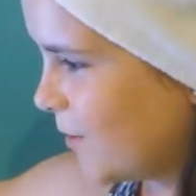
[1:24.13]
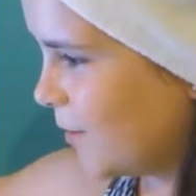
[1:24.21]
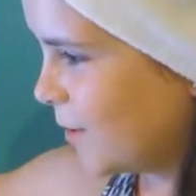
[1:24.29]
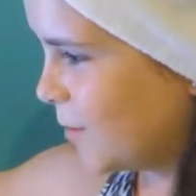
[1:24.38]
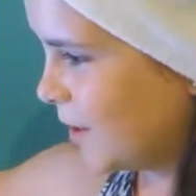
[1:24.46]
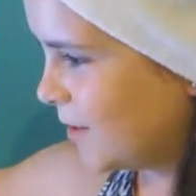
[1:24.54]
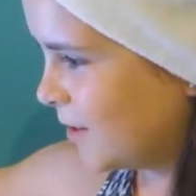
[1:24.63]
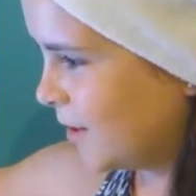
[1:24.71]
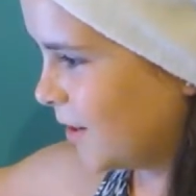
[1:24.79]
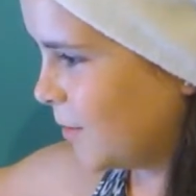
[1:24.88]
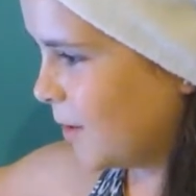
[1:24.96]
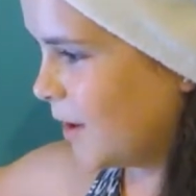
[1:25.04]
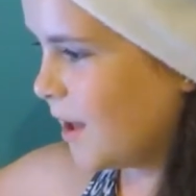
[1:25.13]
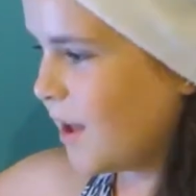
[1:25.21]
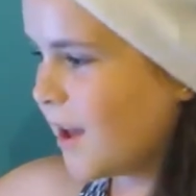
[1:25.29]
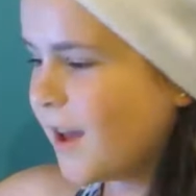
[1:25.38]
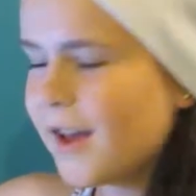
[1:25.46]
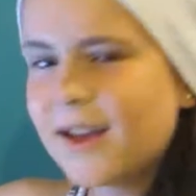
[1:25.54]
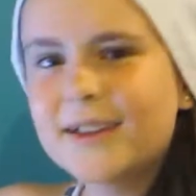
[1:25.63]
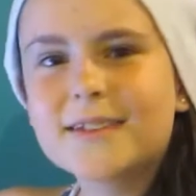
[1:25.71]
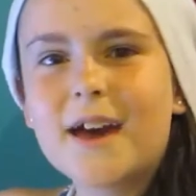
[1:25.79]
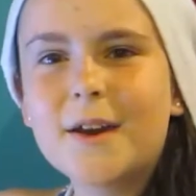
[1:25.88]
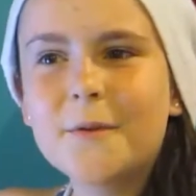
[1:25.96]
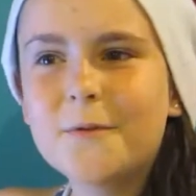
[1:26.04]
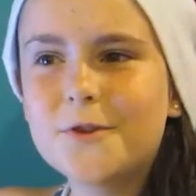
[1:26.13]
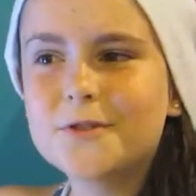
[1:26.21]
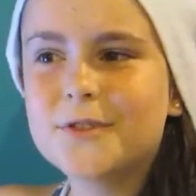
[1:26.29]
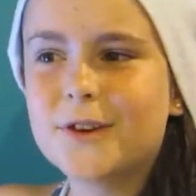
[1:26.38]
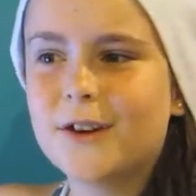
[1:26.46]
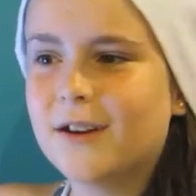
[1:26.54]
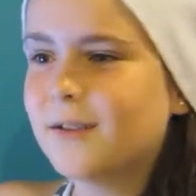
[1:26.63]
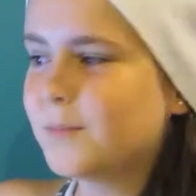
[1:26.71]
want to be a dirty? It's kind of rude though,